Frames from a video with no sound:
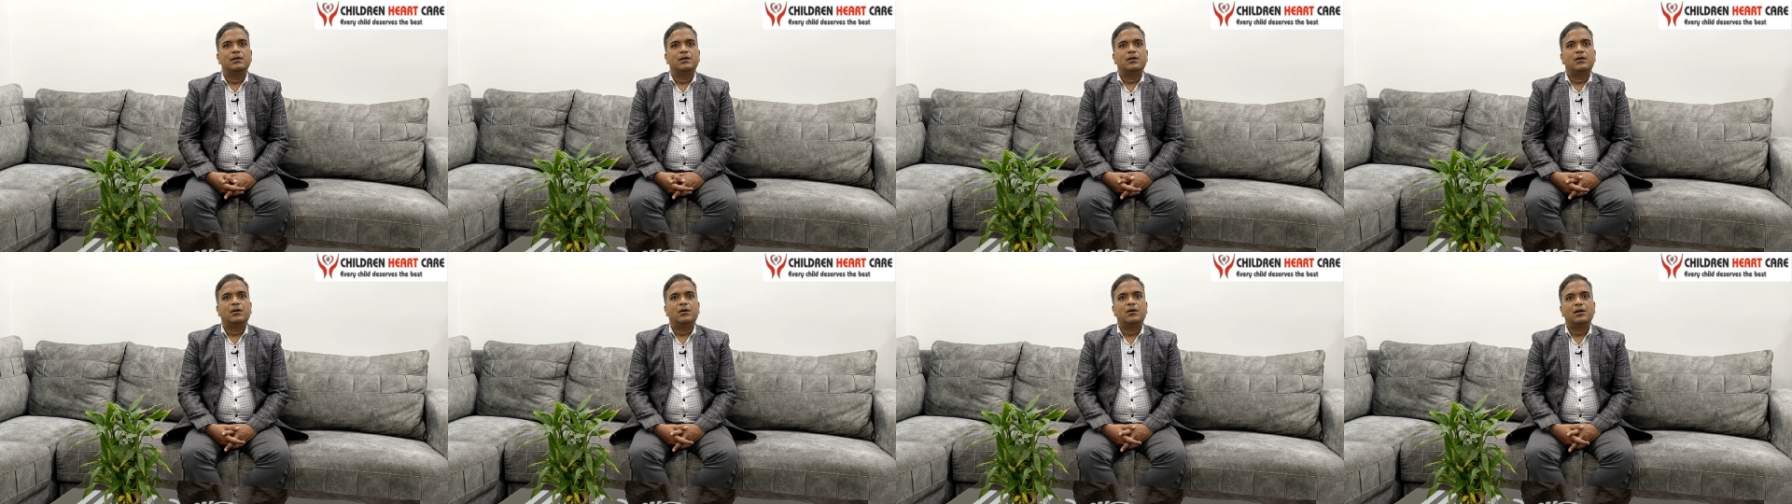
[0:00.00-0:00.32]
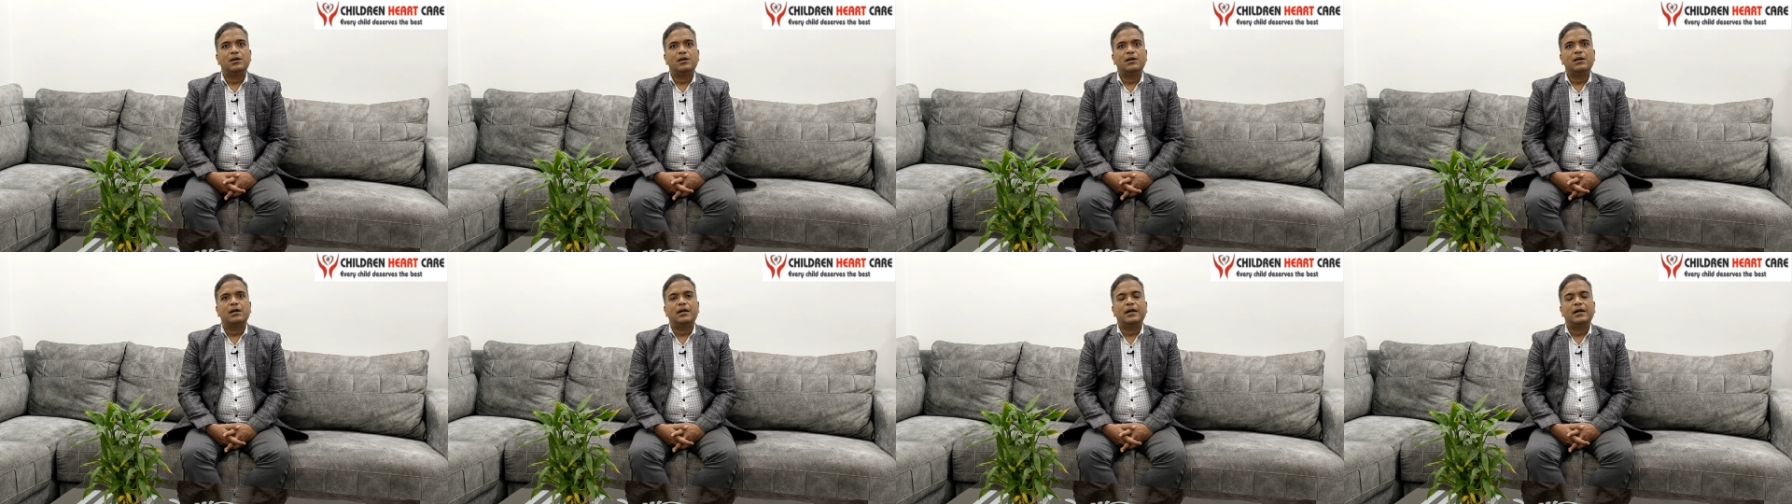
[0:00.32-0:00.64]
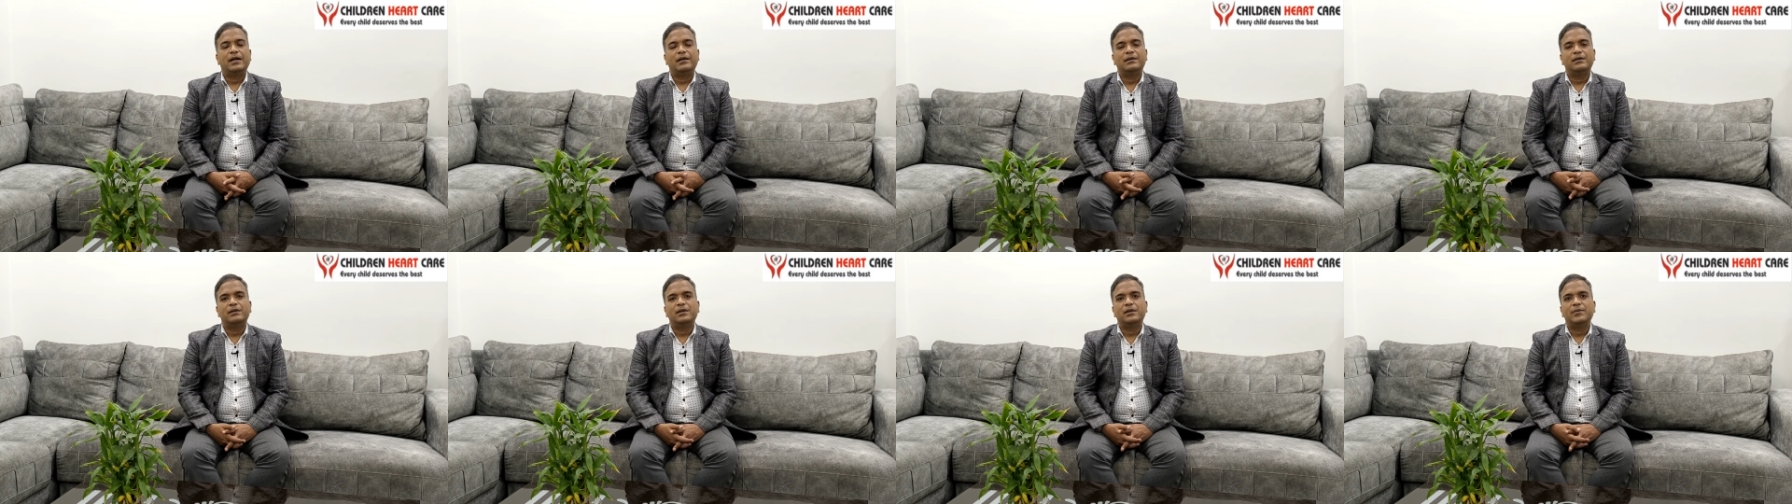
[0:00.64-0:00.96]
Or
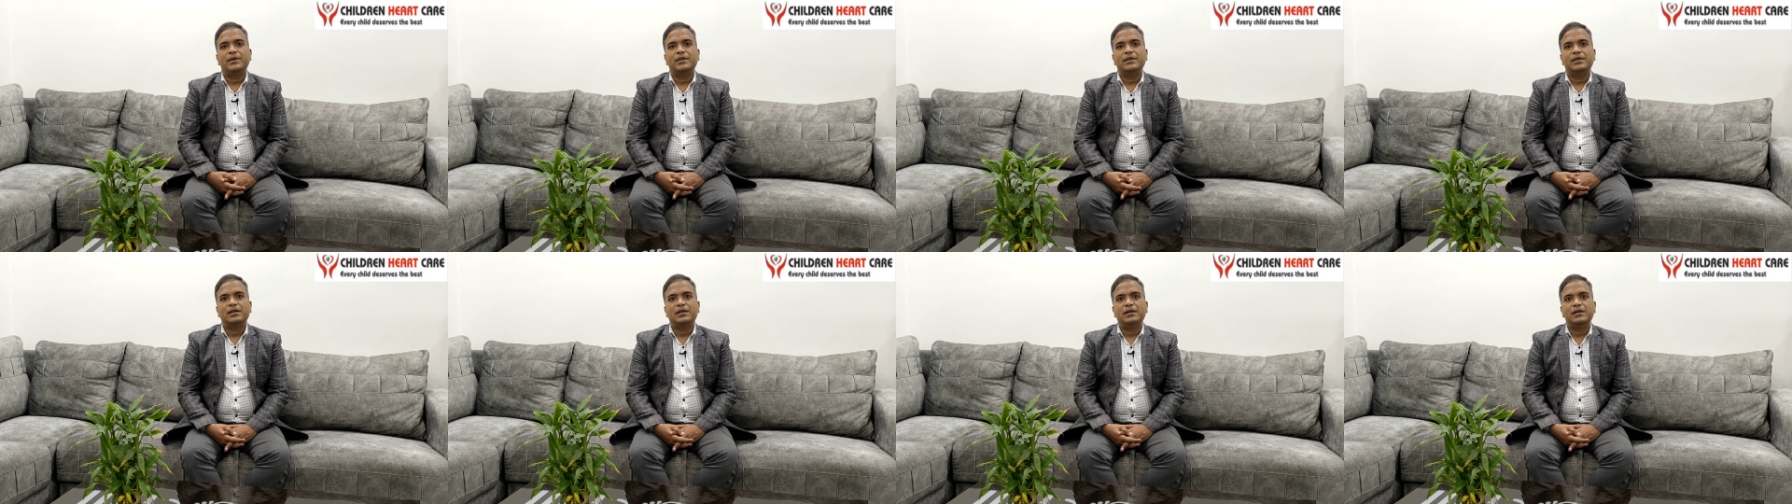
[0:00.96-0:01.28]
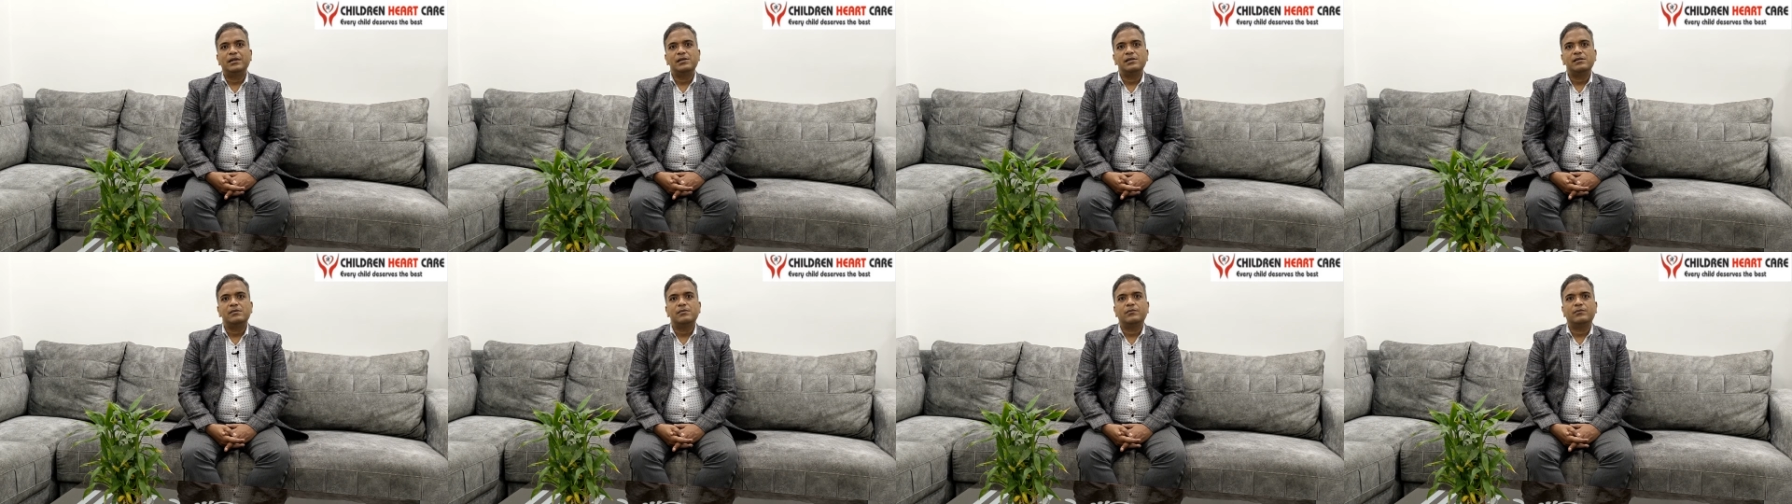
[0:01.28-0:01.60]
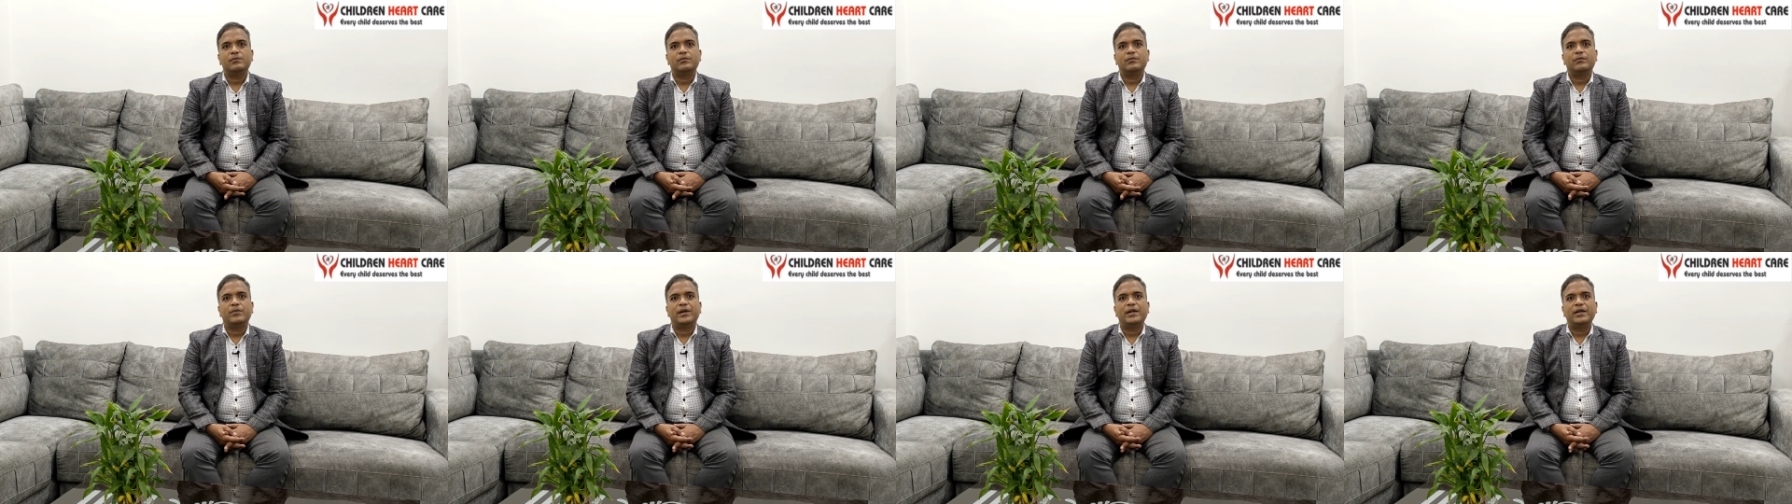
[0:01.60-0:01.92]
another method is
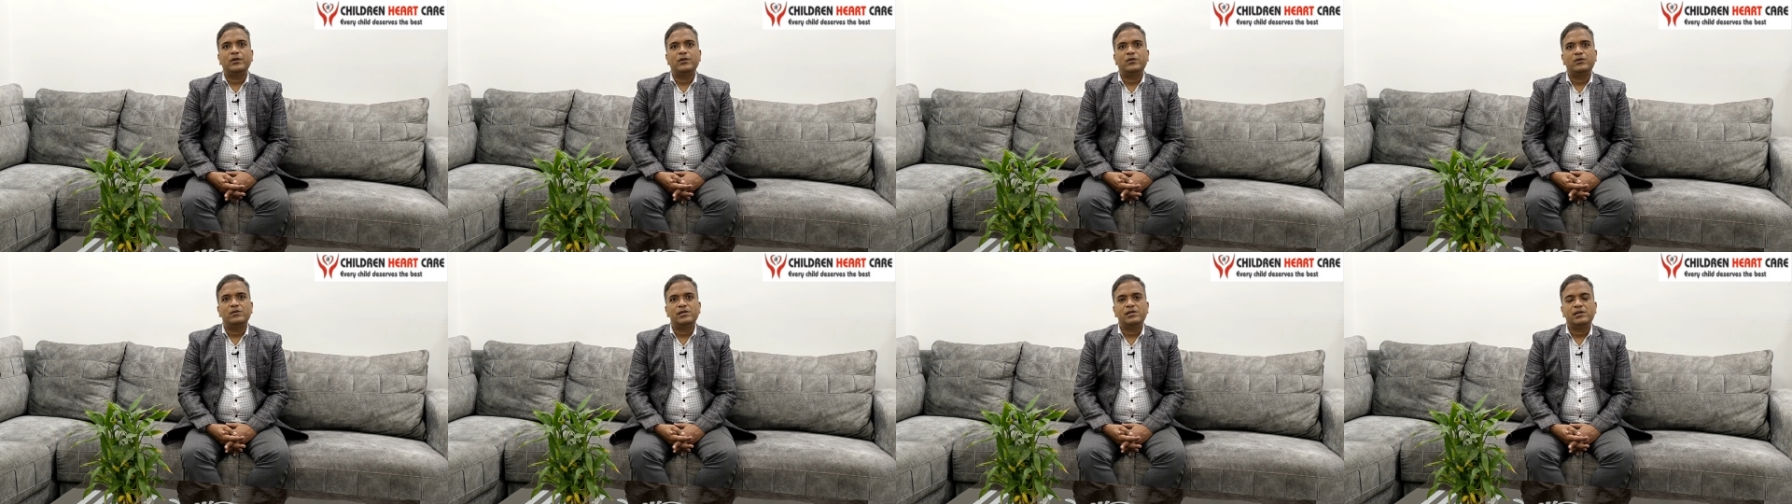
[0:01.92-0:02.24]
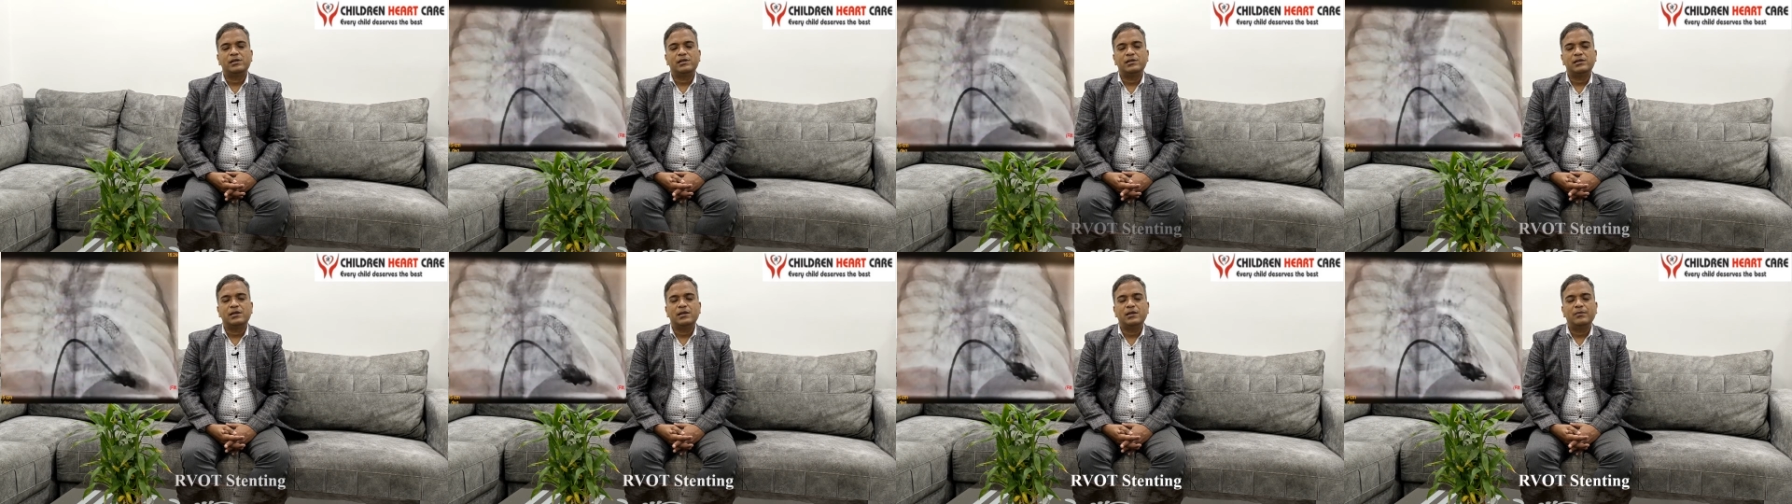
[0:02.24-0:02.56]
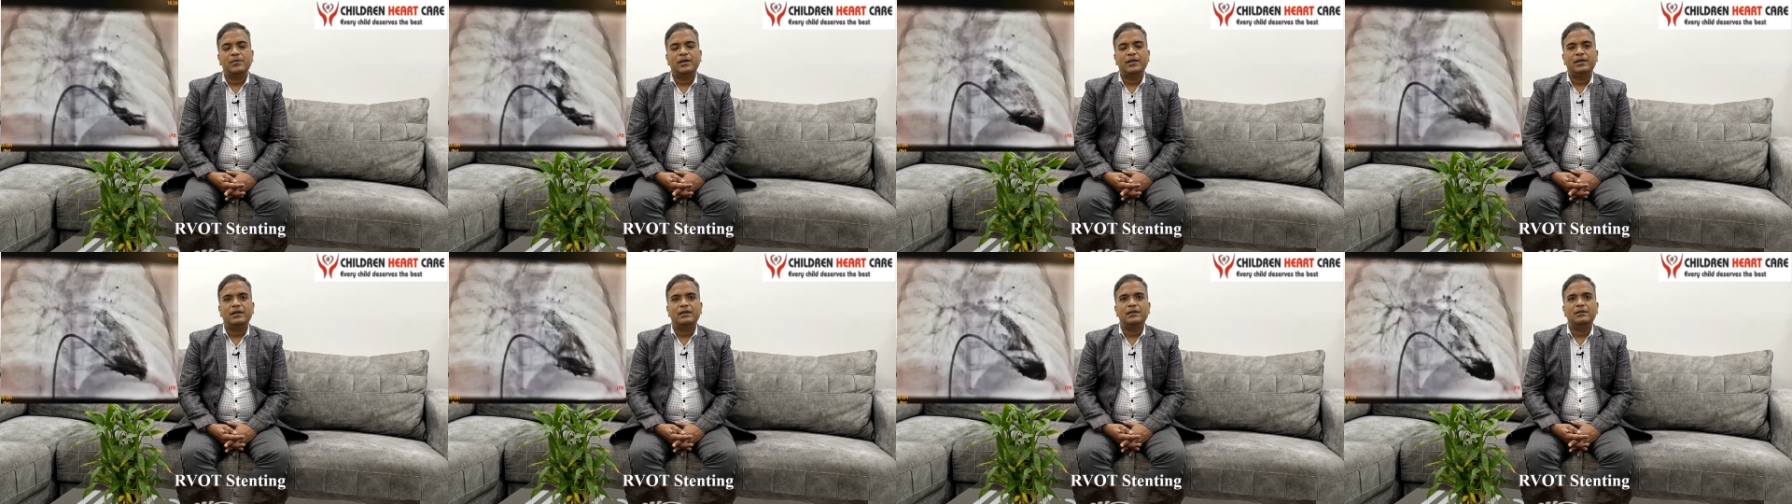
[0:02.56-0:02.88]
by non-surgical
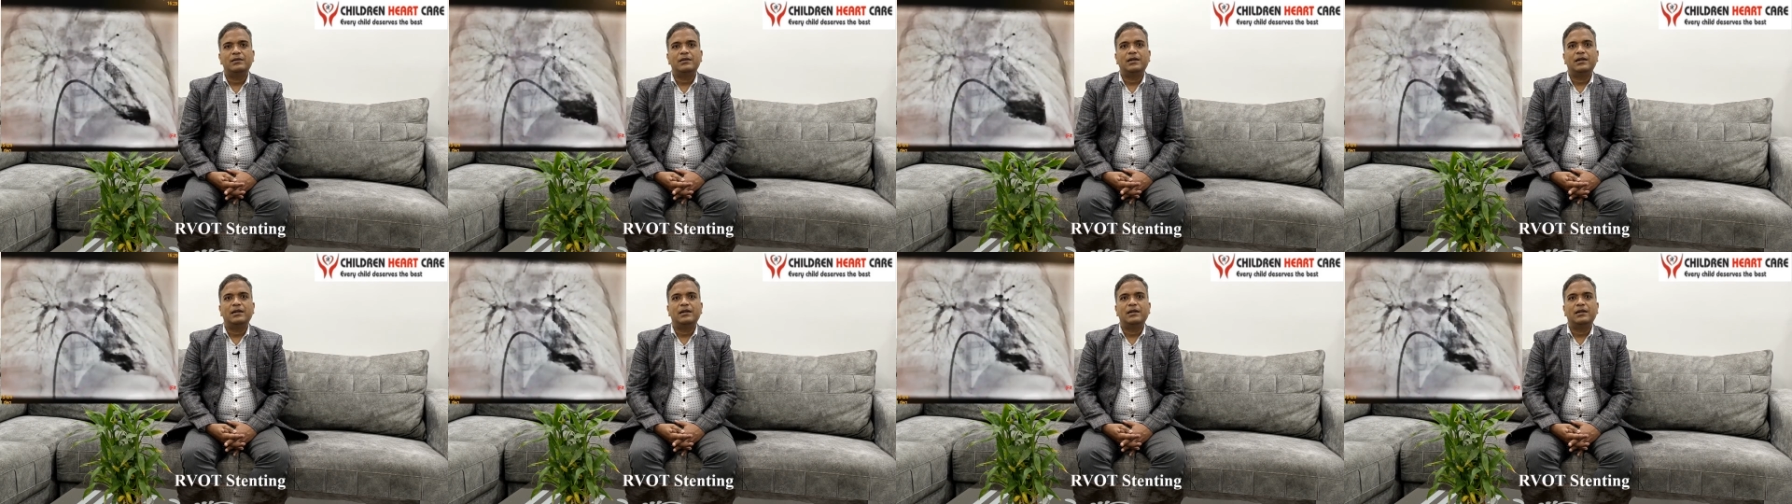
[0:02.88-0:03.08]
method,